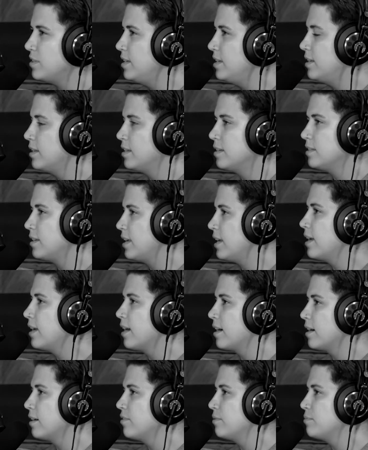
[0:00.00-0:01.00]
because he didn't take
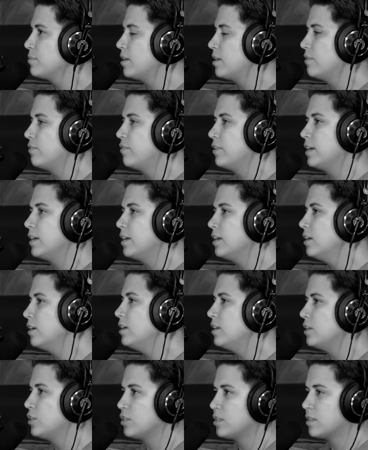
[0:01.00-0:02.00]
care of himself very
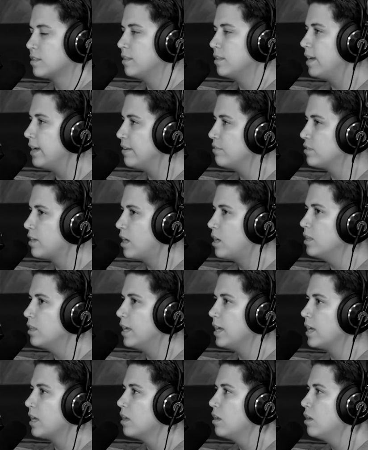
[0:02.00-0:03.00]
good, and just the lifestyle
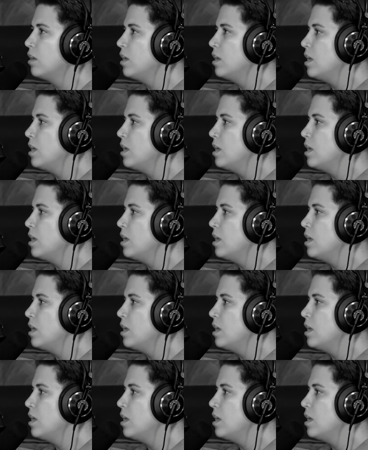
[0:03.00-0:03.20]
like